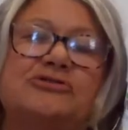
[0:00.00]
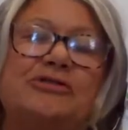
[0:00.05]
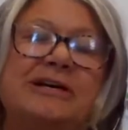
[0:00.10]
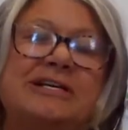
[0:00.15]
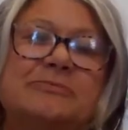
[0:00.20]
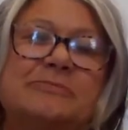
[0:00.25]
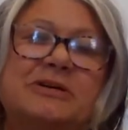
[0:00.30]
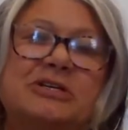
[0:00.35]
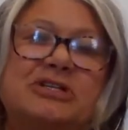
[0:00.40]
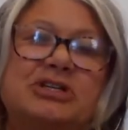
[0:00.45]

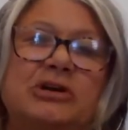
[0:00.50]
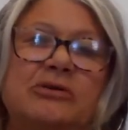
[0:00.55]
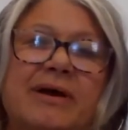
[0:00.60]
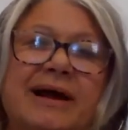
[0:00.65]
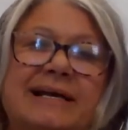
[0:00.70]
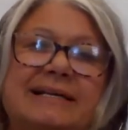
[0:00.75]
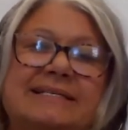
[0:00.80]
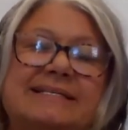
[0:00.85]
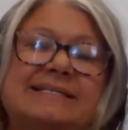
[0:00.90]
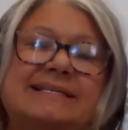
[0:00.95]
transmission
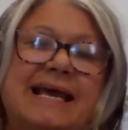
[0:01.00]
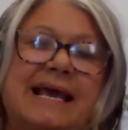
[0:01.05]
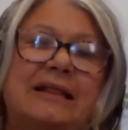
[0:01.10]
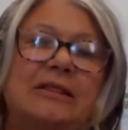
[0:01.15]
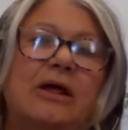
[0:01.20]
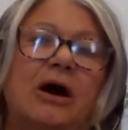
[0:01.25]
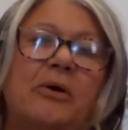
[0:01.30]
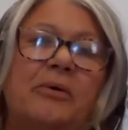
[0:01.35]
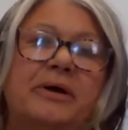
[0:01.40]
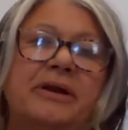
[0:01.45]
rates
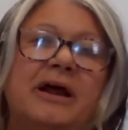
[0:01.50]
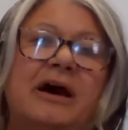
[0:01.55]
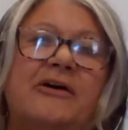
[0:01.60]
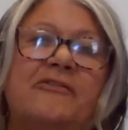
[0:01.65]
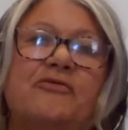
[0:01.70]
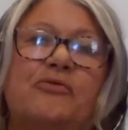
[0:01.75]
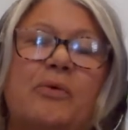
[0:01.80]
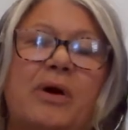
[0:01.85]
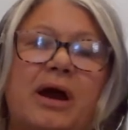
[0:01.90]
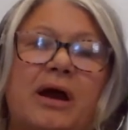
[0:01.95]
stay low
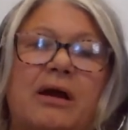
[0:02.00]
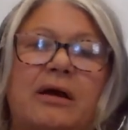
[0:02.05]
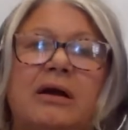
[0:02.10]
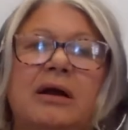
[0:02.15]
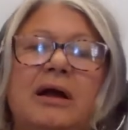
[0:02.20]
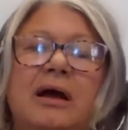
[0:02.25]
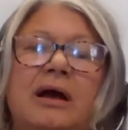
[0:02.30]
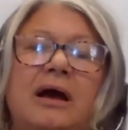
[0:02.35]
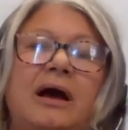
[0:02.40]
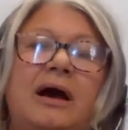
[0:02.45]
enough where